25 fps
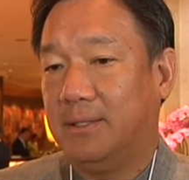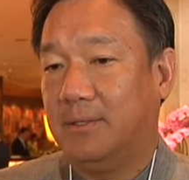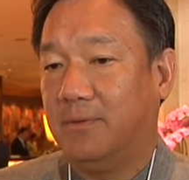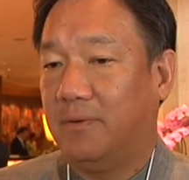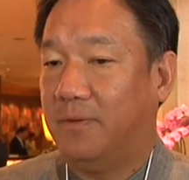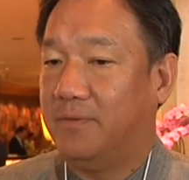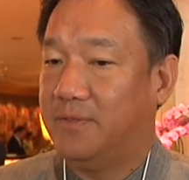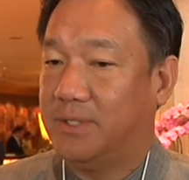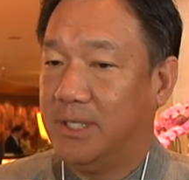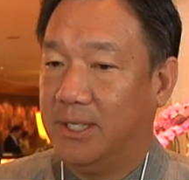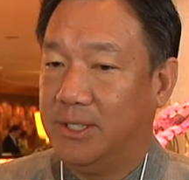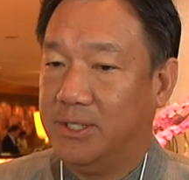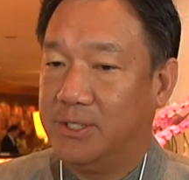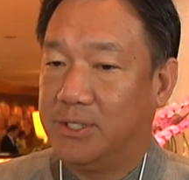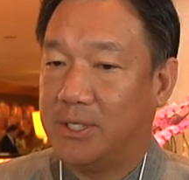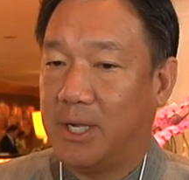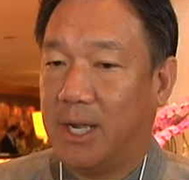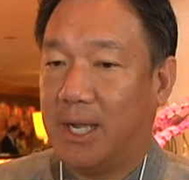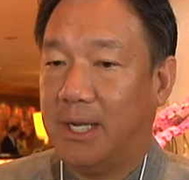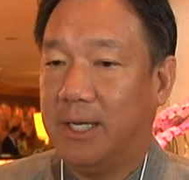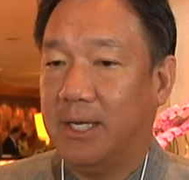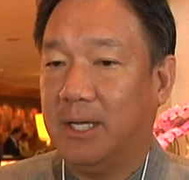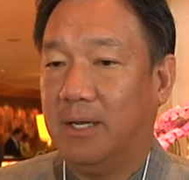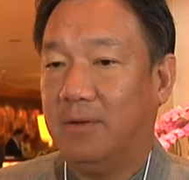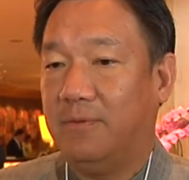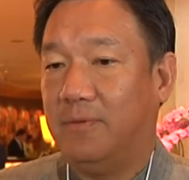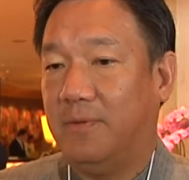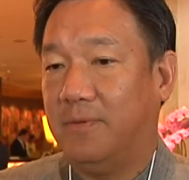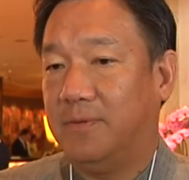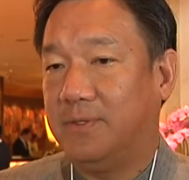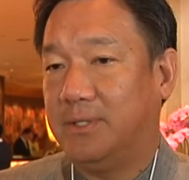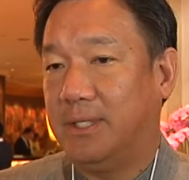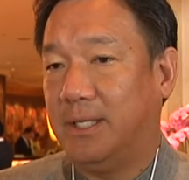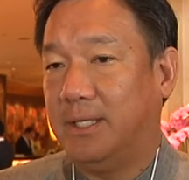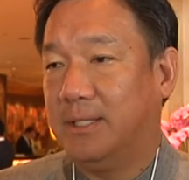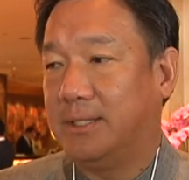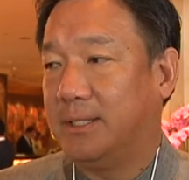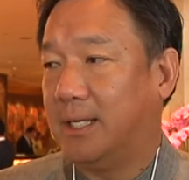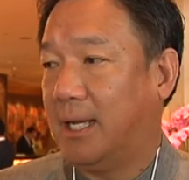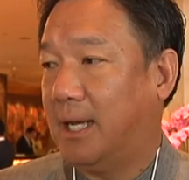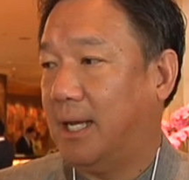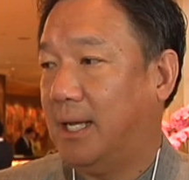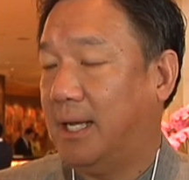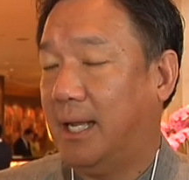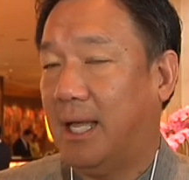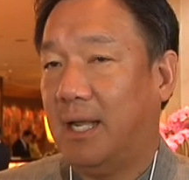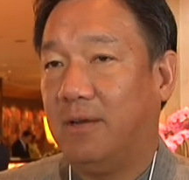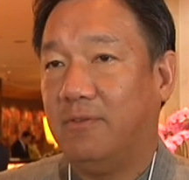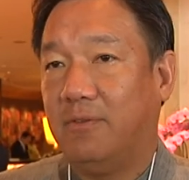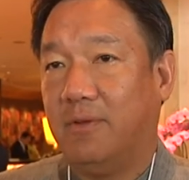We've seen China, we've seen
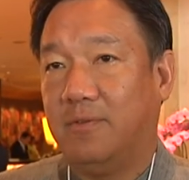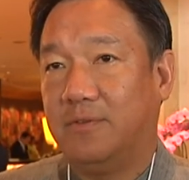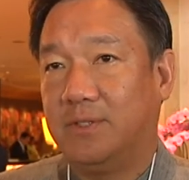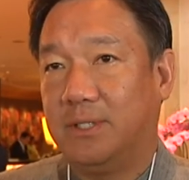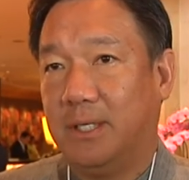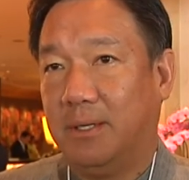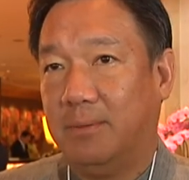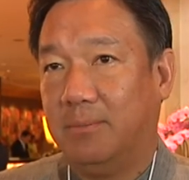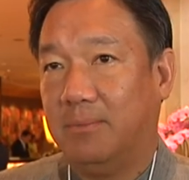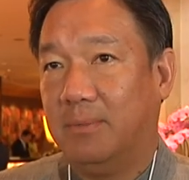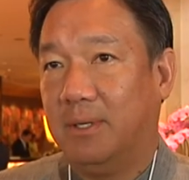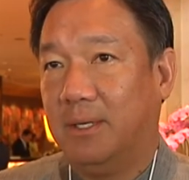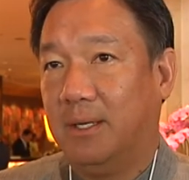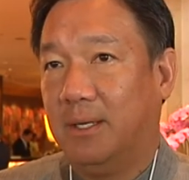Thailand, we've seen